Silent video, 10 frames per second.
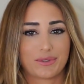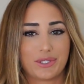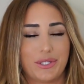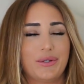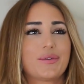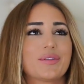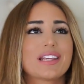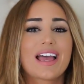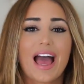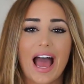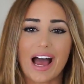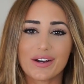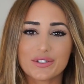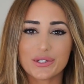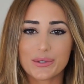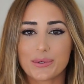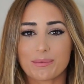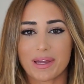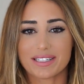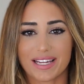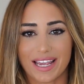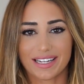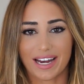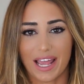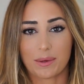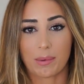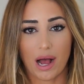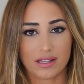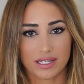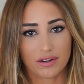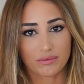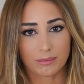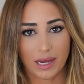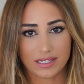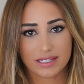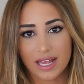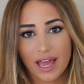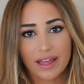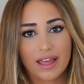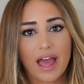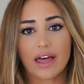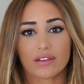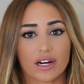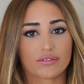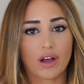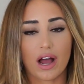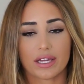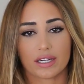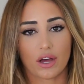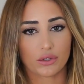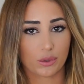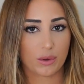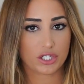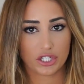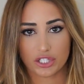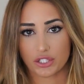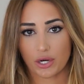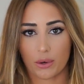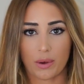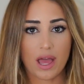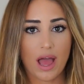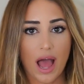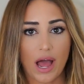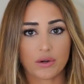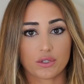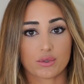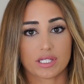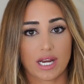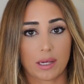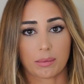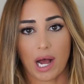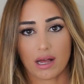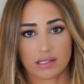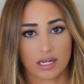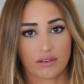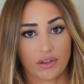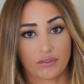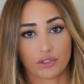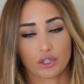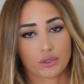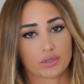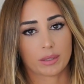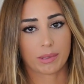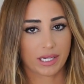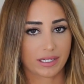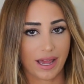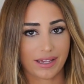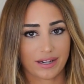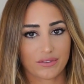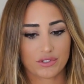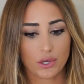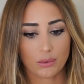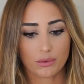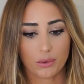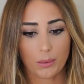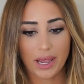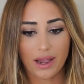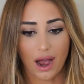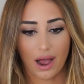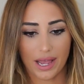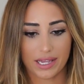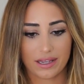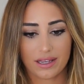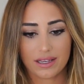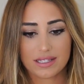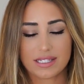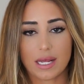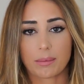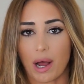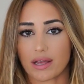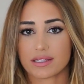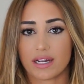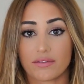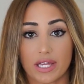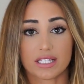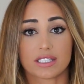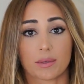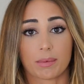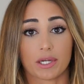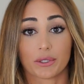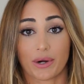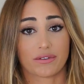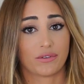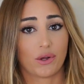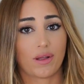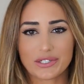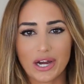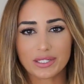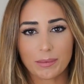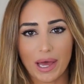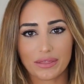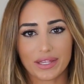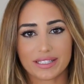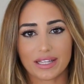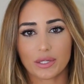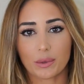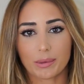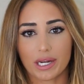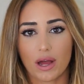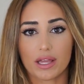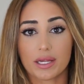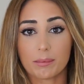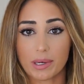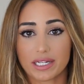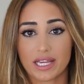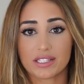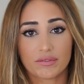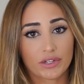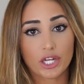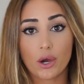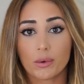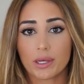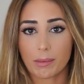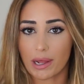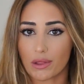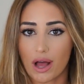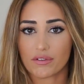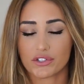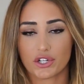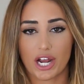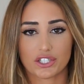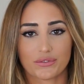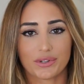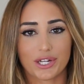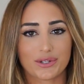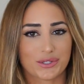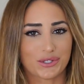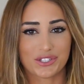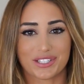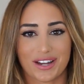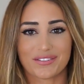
do you maintain a positive mindset? And then I've gotten other questions, how do you stay positive if you're used to being negative? So the way I stay positive is to be grateful. I talked about this a little bit in Monday's video, in my Law of Attraction video, so you should